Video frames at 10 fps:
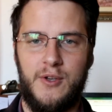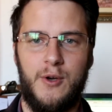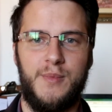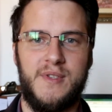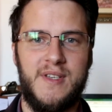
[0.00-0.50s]

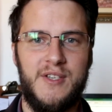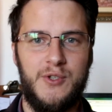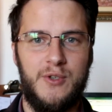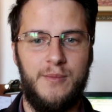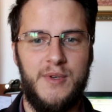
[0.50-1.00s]

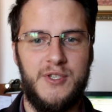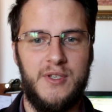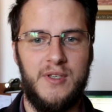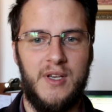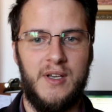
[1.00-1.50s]
Compensation
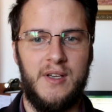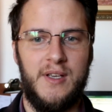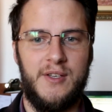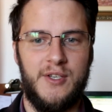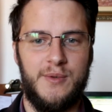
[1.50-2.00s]
Commission
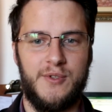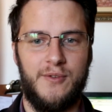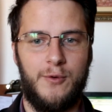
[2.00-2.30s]
in terms of